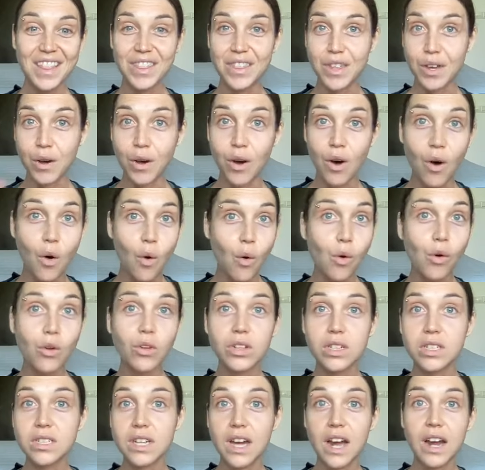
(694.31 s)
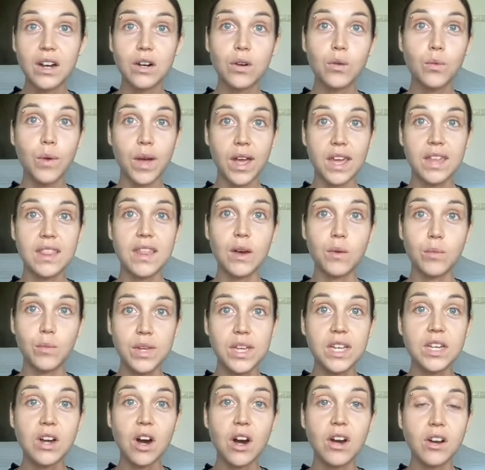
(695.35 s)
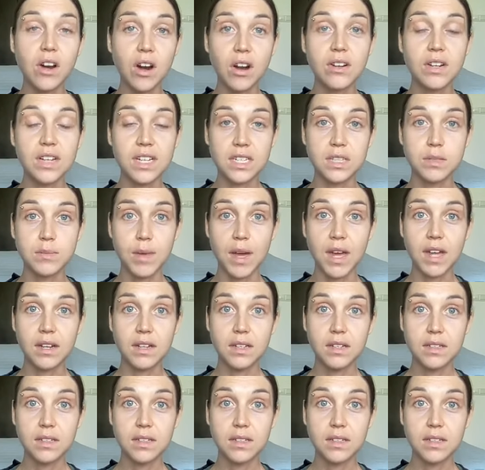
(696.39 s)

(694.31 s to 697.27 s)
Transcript: The whole entire way that we got our needs met